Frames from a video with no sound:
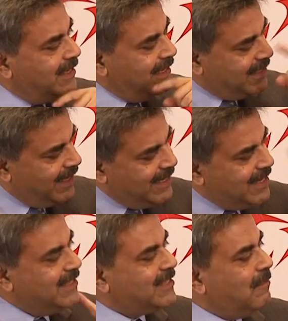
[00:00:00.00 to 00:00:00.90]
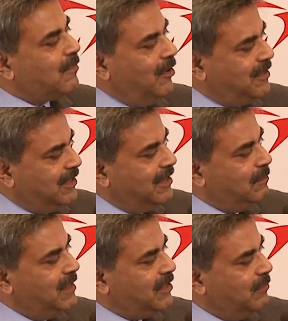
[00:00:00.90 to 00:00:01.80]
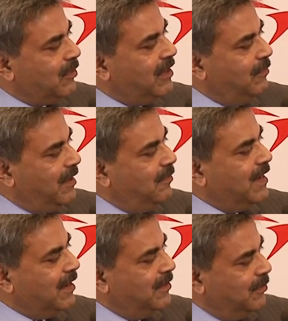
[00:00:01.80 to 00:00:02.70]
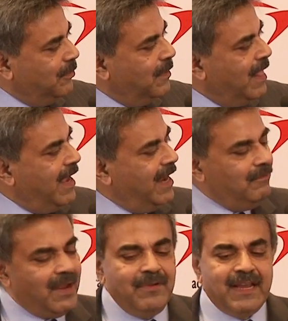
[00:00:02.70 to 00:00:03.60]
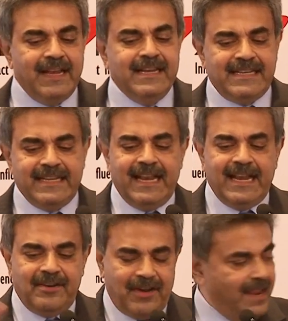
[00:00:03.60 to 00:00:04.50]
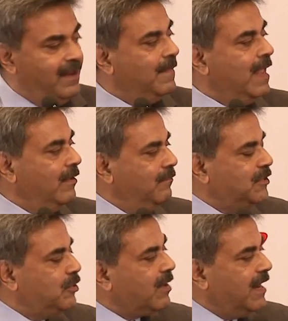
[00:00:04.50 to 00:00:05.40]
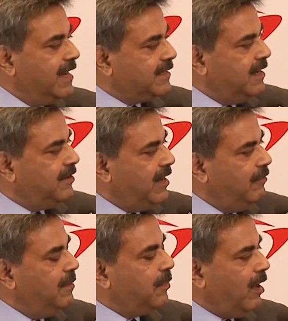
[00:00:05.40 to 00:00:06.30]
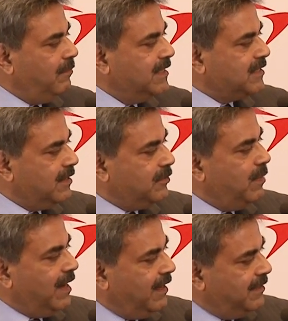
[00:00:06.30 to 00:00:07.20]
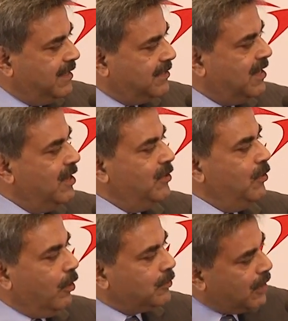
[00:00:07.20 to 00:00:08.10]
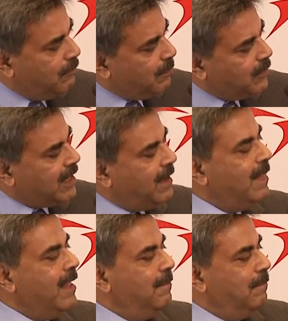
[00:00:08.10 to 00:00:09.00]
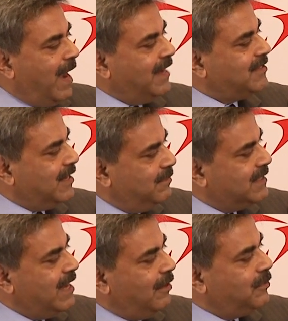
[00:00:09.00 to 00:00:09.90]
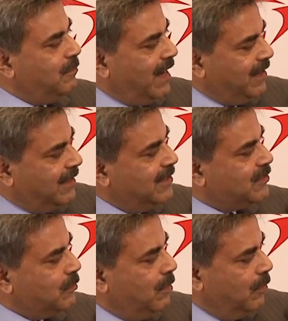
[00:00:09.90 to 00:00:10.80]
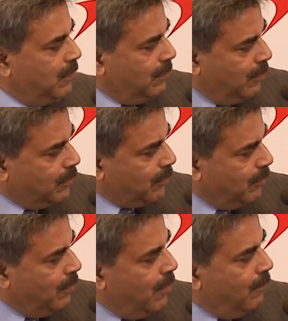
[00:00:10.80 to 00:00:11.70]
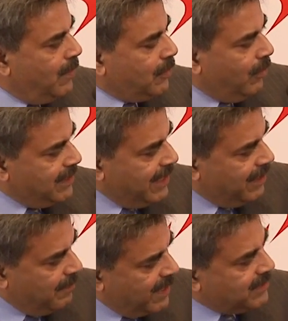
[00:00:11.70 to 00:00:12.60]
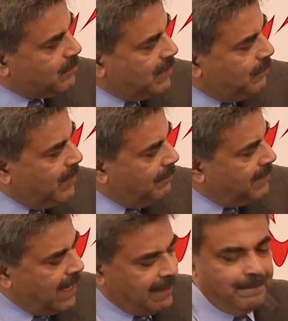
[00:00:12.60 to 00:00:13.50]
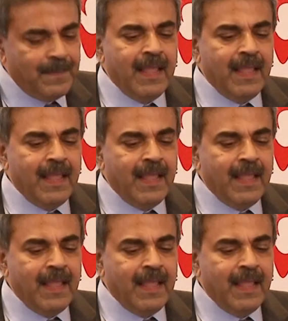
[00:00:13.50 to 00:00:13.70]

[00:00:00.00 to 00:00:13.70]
as an Indian subcontinent multimodal where we can do, and where we can integrate rail, which you connected railway probably, sir, to Bangladesh. You also have put a barge service now to Bangladesh to go through with all the agreements what we have done.